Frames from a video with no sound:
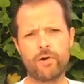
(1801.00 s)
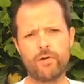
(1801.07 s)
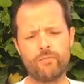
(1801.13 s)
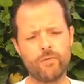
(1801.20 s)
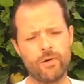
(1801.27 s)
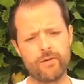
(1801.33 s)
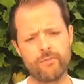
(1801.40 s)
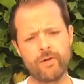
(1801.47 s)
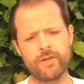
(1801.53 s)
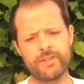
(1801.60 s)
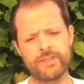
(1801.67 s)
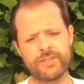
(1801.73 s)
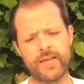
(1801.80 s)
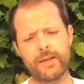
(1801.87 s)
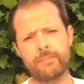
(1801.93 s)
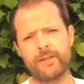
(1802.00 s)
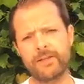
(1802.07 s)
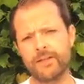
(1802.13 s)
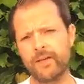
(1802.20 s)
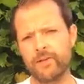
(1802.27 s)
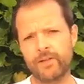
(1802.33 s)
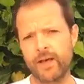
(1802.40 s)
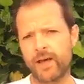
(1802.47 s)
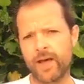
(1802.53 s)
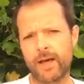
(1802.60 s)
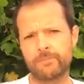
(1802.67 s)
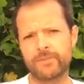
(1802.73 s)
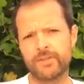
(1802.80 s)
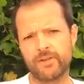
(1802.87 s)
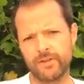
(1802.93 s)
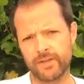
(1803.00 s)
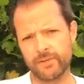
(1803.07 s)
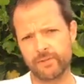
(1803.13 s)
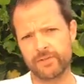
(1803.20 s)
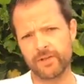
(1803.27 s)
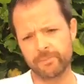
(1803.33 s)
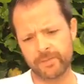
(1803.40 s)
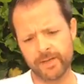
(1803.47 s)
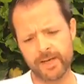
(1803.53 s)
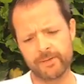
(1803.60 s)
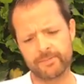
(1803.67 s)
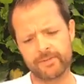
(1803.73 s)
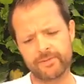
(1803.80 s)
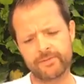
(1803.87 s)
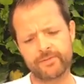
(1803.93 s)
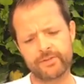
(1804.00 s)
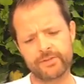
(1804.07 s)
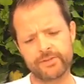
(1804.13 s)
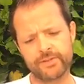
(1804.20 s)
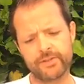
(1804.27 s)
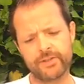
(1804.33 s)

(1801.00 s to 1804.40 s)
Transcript: what's happening now absolutely would not be happening for sure.